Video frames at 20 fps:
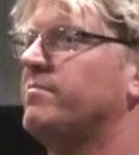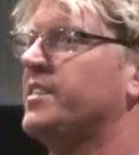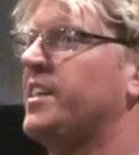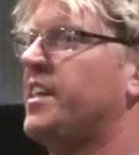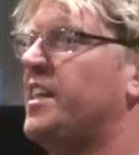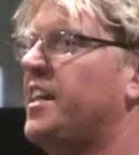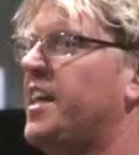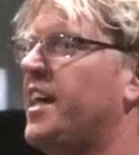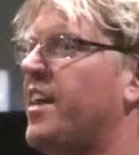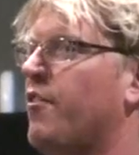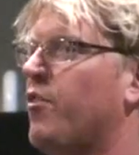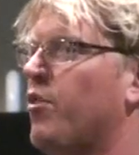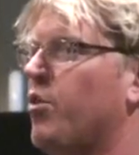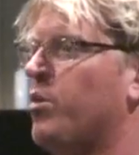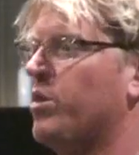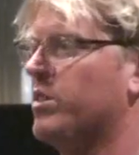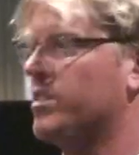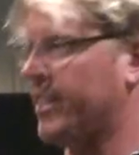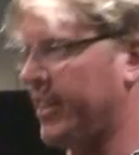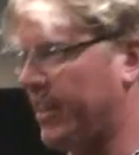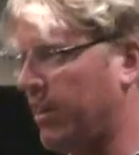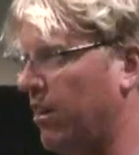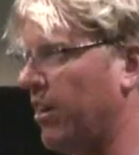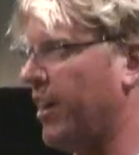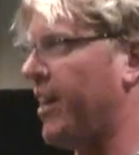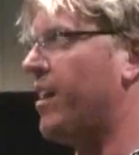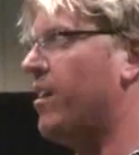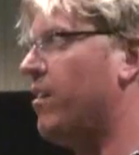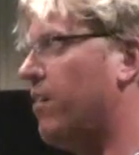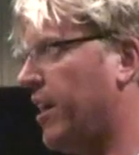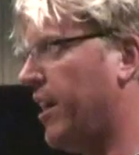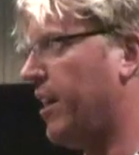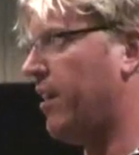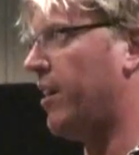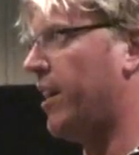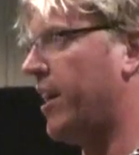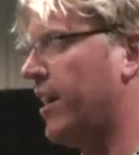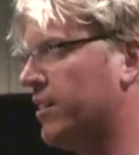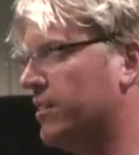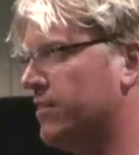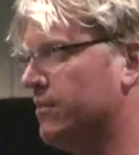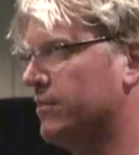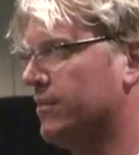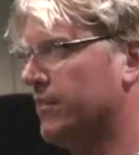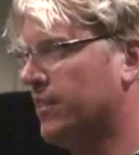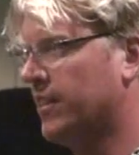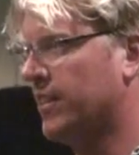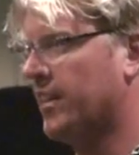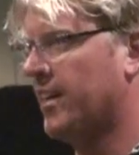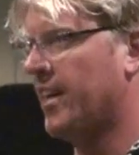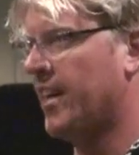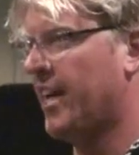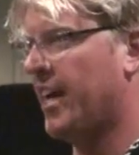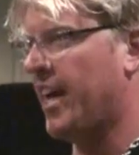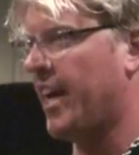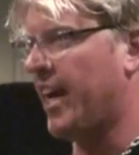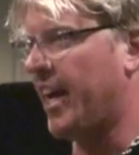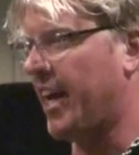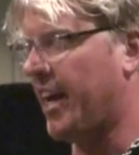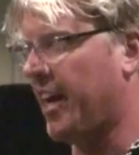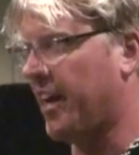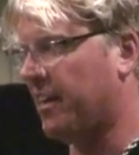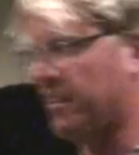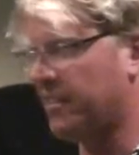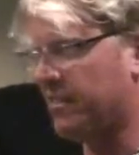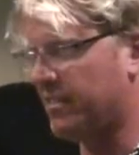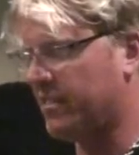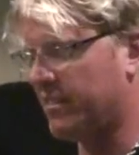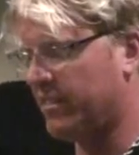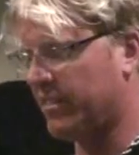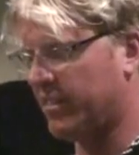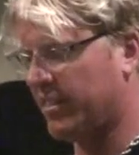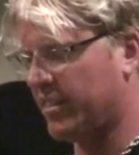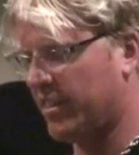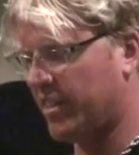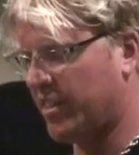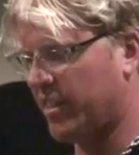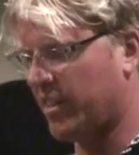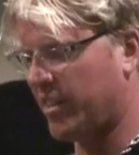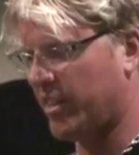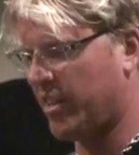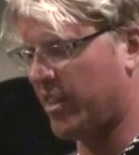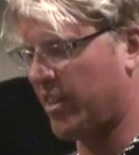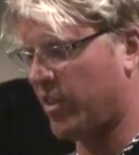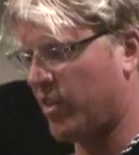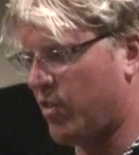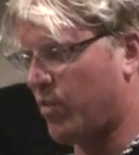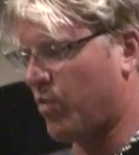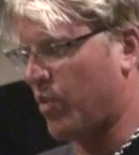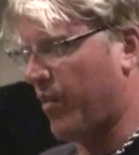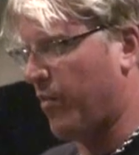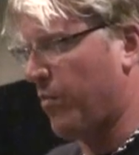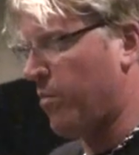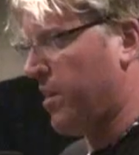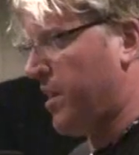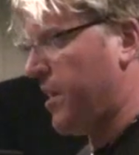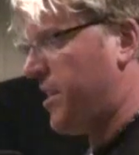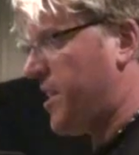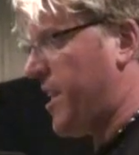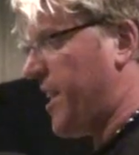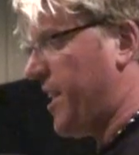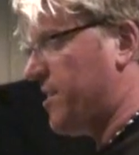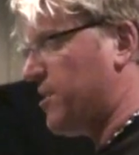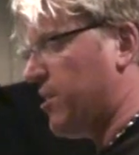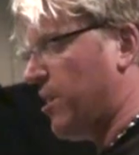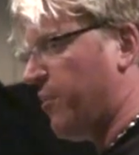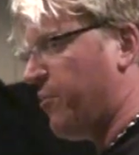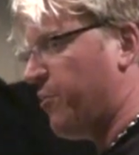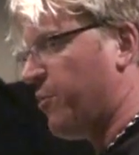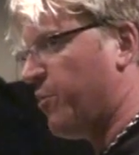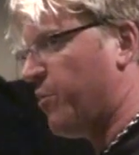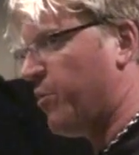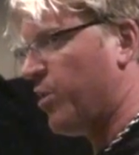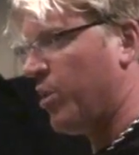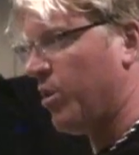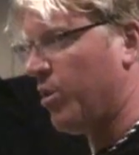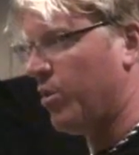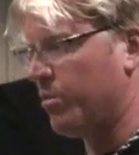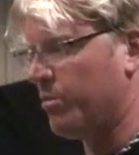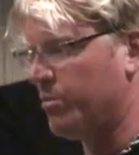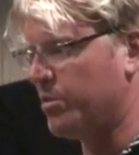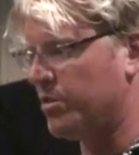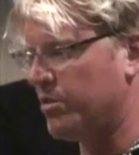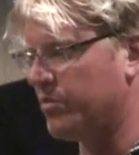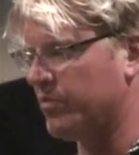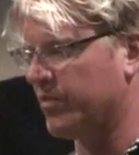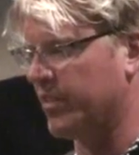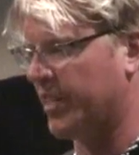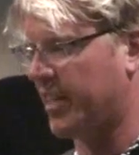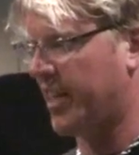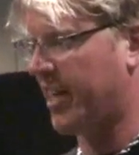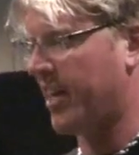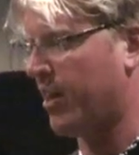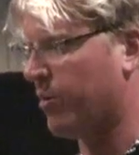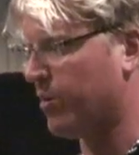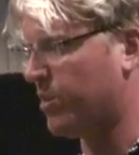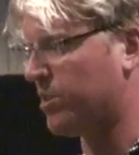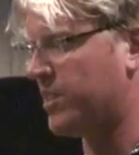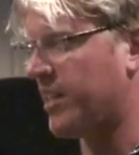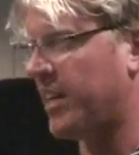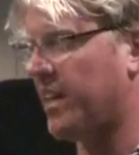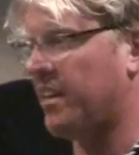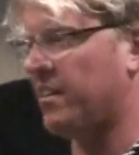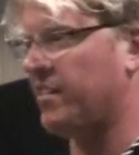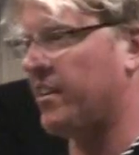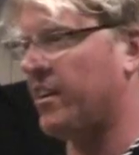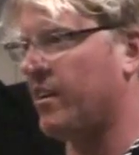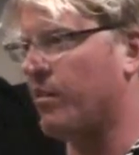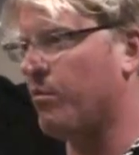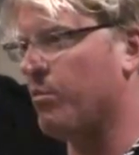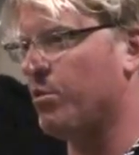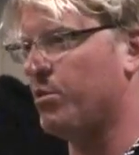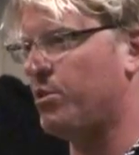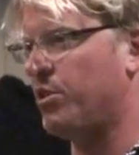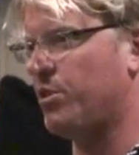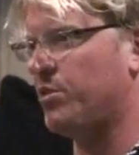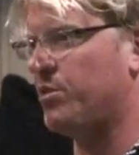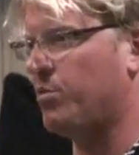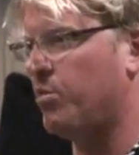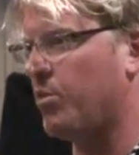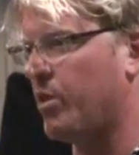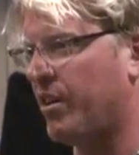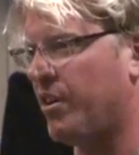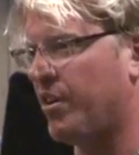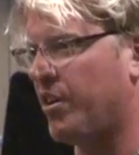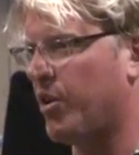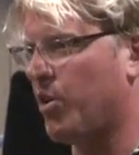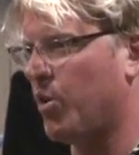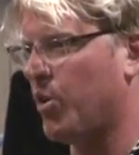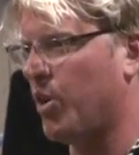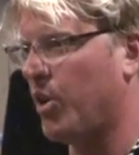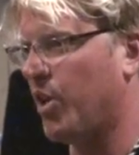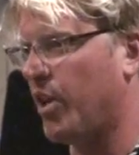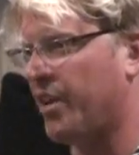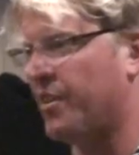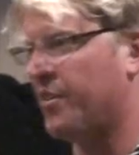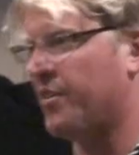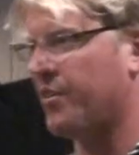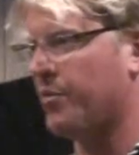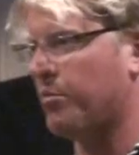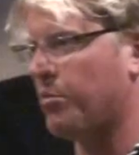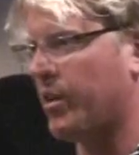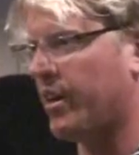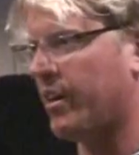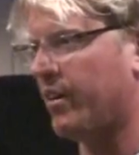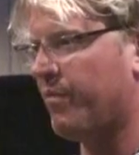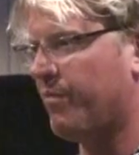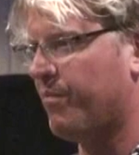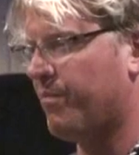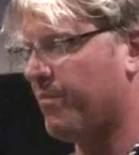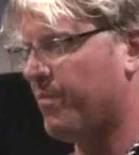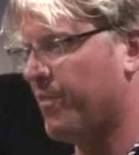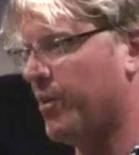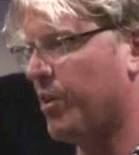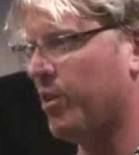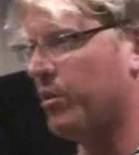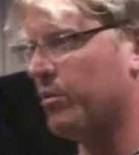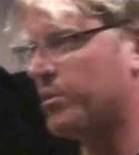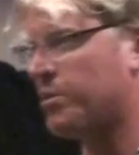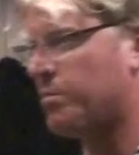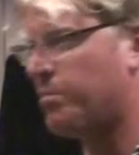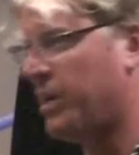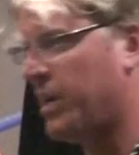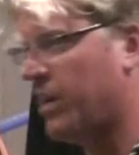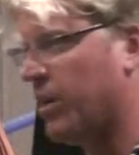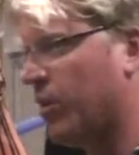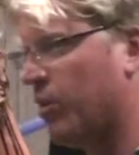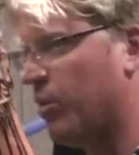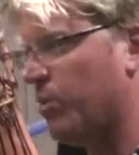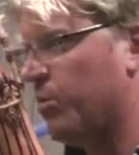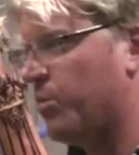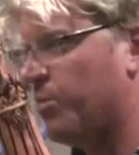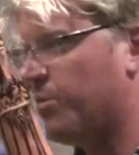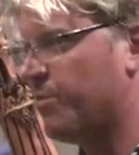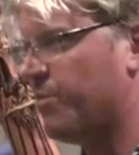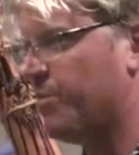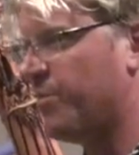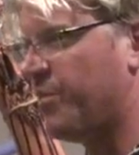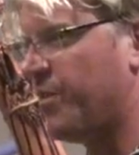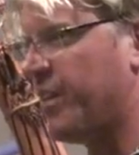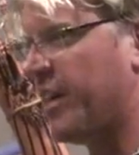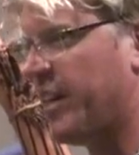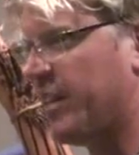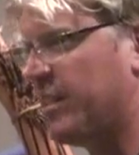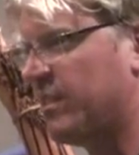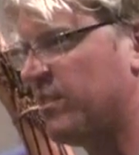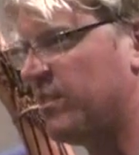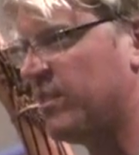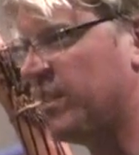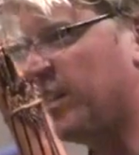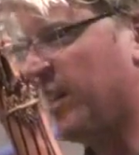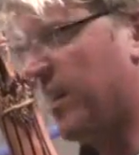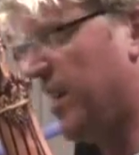And everyone's like, okay. And everybody takes off their robes, and now we're standing there and we're just wearing our little underwear, little Speedo things.